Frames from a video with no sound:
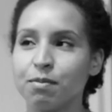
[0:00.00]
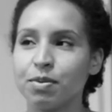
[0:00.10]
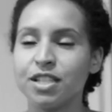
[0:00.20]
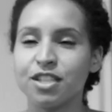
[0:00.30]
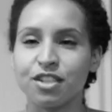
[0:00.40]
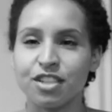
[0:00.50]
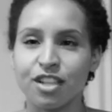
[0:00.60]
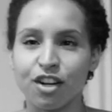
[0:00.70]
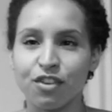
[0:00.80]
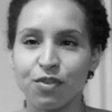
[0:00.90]
please
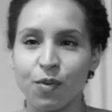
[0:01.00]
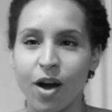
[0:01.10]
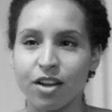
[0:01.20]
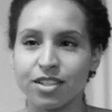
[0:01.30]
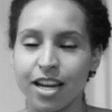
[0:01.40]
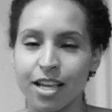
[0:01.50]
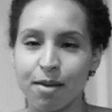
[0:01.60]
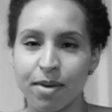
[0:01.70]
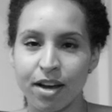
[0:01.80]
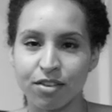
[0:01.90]
yourself while setting a
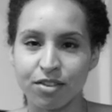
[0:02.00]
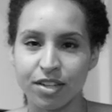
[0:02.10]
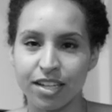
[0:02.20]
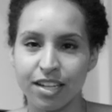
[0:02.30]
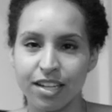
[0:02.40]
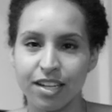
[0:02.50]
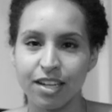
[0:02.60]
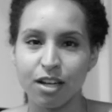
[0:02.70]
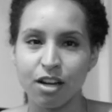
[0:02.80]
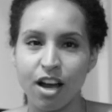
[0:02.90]
boundary
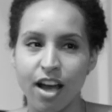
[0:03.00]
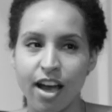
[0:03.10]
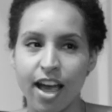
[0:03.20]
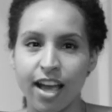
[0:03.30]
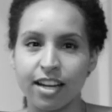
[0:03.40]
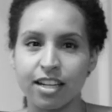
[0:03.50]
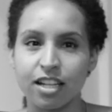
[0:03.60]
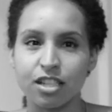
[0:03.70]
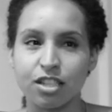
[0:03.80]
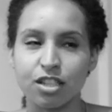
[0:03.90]
and
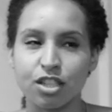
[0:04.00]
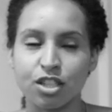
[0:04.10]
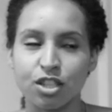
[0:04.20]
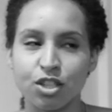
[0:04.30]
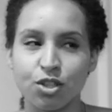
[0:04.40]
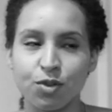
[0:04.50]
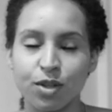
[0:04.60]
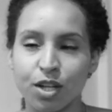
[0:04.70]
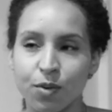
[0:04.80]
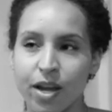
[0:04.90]
do
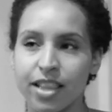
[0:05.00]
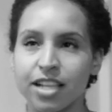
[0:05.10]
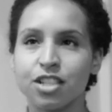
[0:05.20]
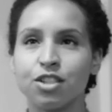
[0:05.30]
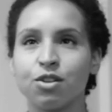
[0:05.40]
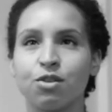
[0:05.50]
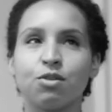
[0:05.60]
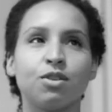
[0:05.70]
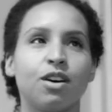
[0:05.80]
it in a way that still